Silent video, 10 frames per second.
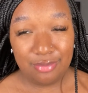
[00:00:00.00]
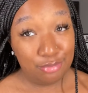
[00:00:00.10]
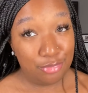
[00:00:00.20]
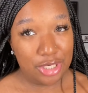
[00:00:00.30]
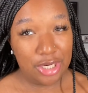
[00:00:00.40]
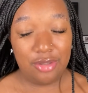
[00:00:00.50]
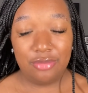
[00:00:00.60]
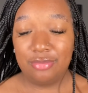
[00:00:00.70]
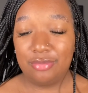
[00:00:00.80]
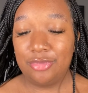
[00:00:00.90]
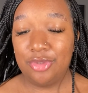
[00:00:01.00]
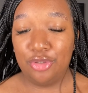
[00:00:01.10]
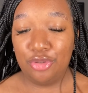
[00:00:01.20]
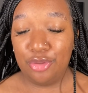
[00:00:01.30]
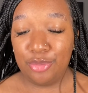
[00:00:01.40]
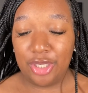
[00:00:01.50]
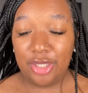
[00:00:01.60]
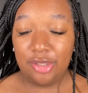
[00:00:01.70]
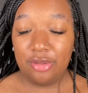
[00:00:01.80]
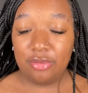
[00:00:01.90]
brown, doodle brown.
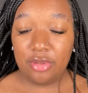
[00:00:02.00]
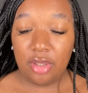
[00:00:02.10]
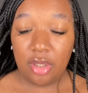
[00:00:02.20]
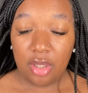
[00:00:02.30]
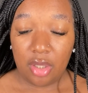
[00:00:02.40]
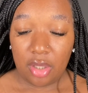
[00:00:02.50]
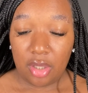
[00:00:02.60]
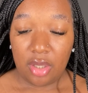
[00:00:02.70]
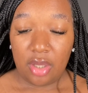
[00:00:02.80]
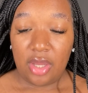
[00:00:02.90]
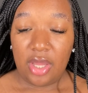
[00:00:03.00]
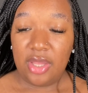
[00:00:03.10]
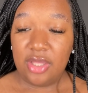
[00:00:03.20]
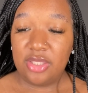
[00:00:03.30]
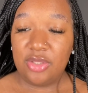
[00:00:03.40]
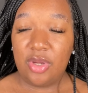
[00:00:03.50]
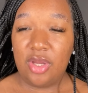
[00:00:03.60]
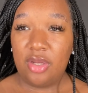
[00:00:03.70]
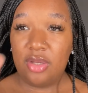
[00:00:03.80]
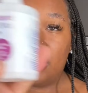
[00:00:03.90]
And this is what the